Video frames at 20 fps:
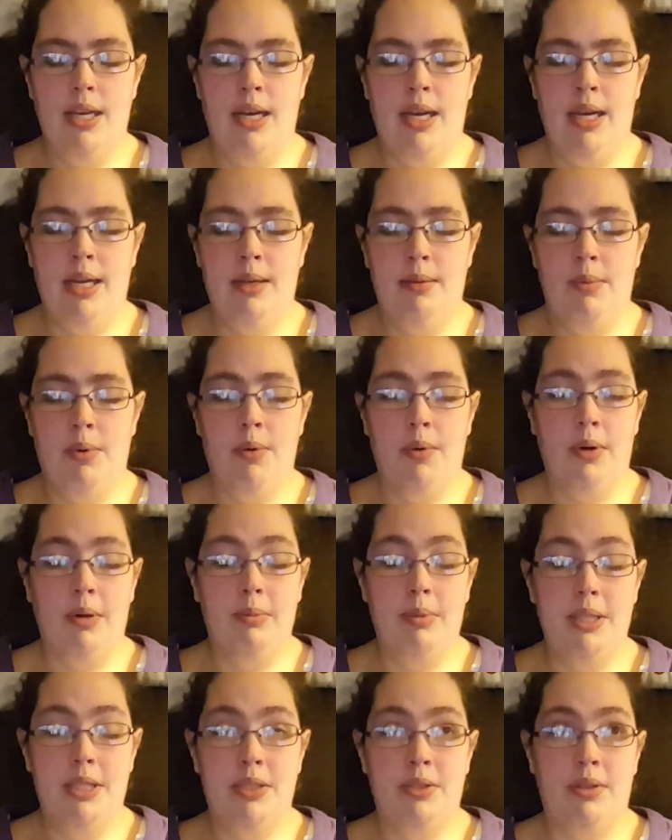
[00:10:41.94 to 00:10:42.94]
I am
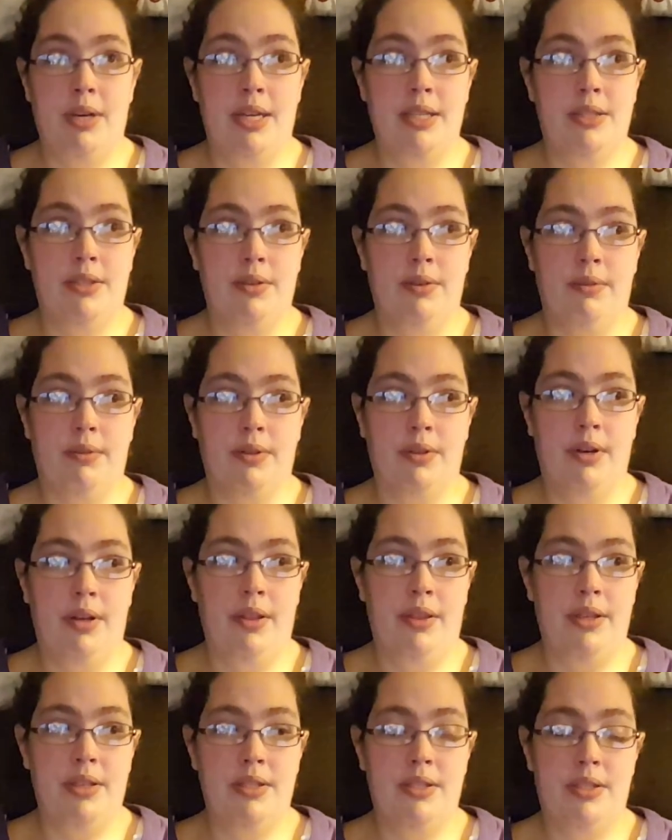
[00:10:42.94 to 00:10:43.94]
horribly stressed over
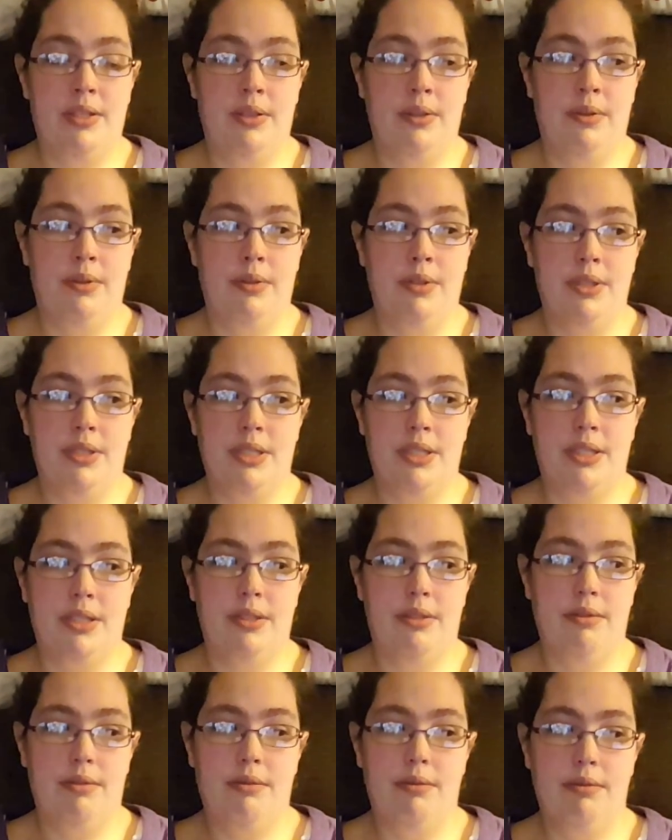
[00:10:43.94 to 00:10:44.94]
all this too, and just,
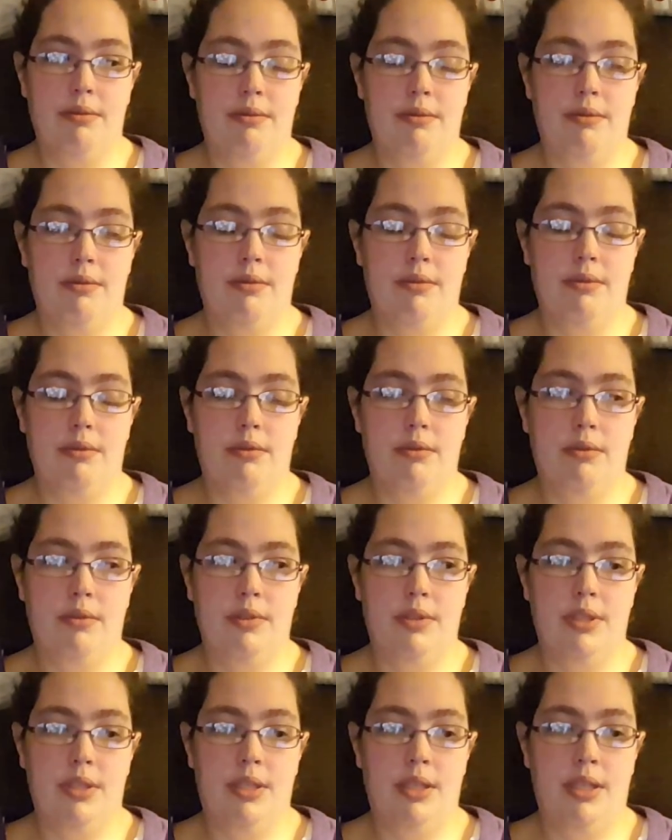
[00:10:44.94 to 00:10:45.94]

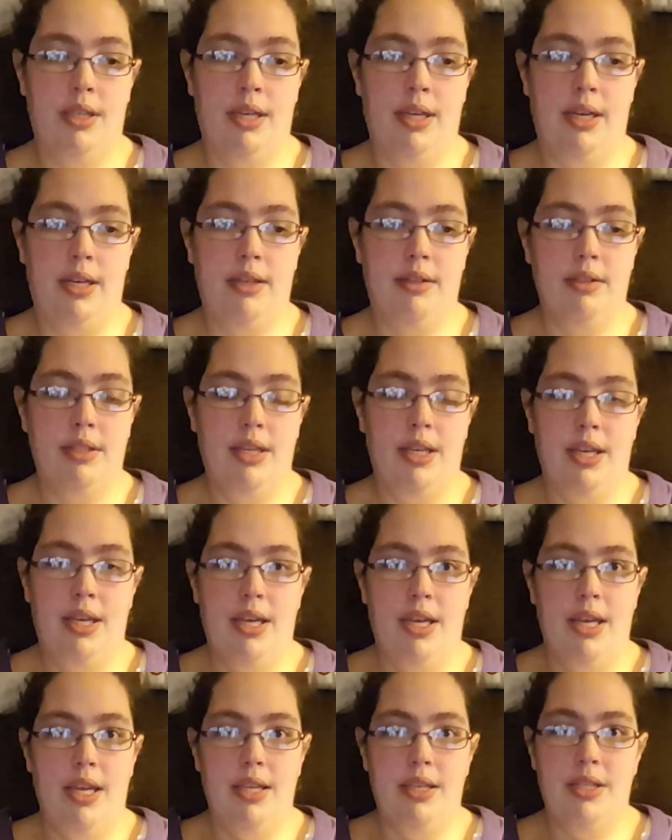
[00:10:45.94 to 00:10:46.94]
yeah,
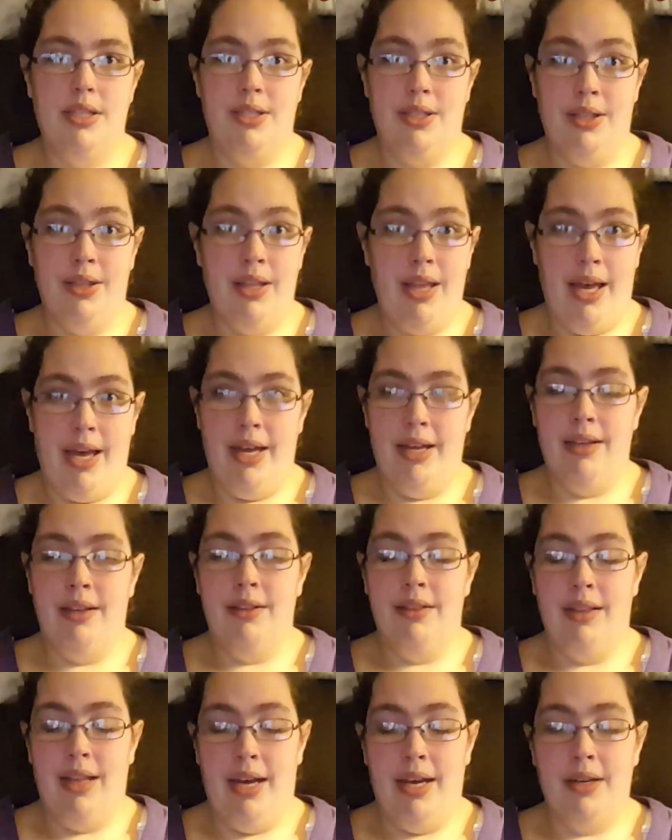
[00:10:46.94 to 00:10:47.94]
just a lot
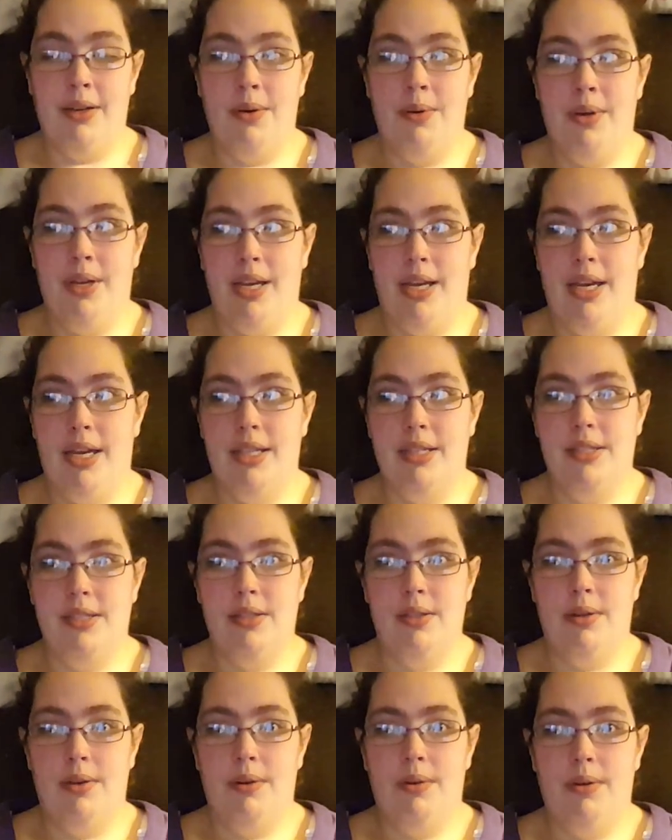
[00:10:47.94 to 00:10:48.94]
going on.
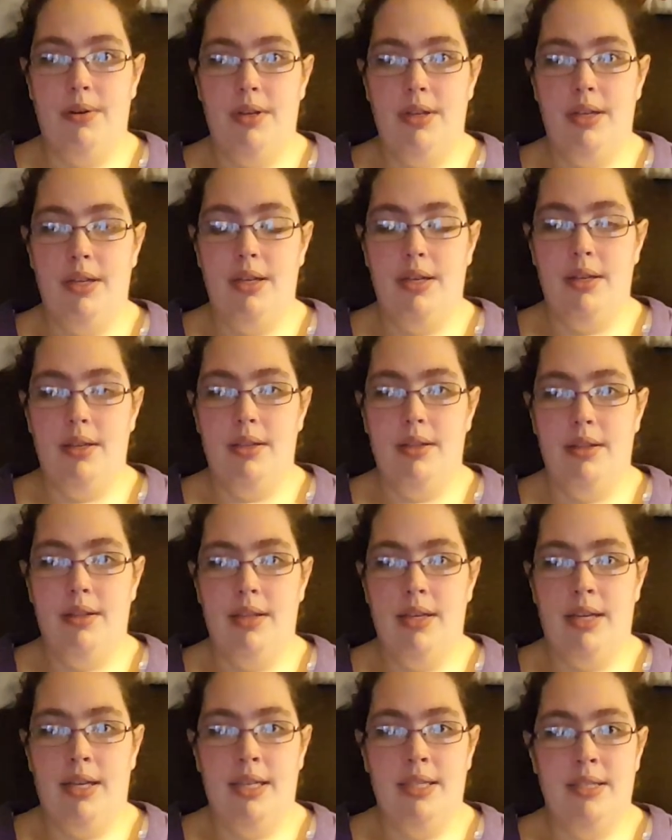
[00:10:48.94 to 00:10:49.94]
So,
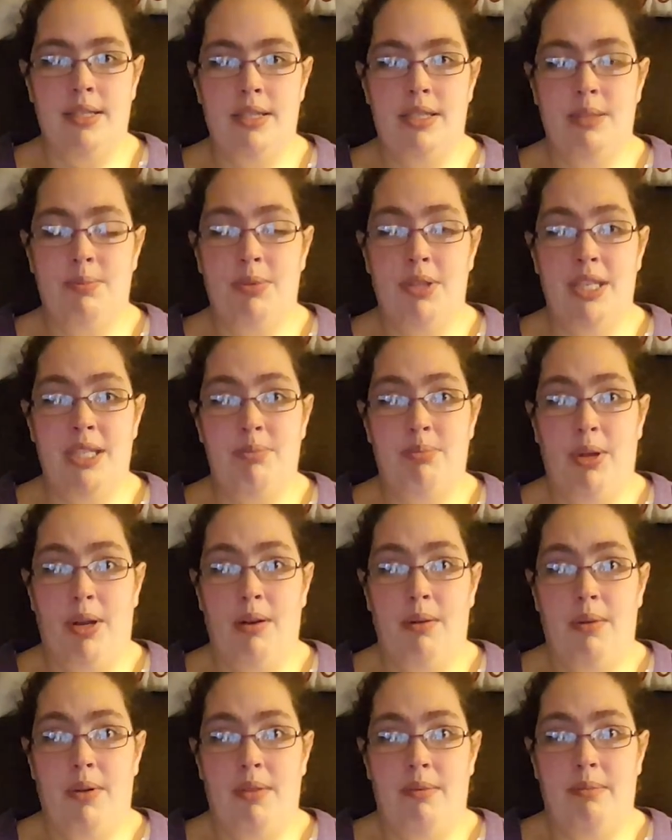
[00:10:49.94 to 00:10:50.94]
like I said, just please
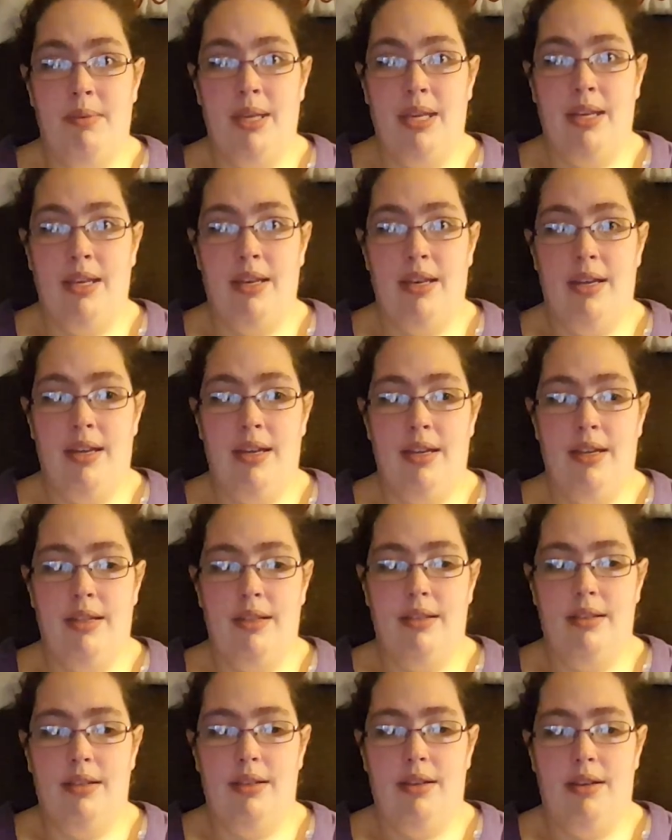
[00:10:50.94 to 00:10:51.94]
bear with me
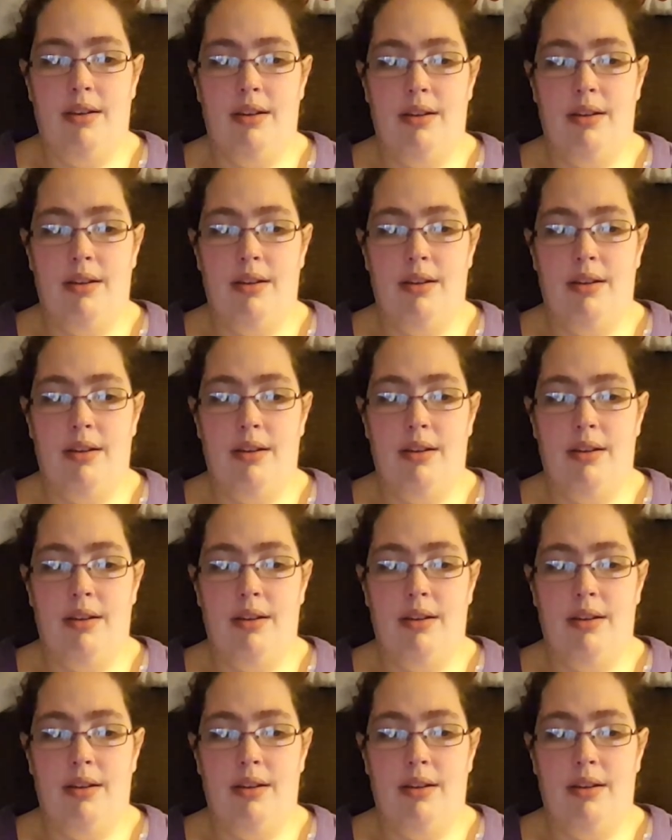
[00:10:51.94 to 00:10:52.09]
and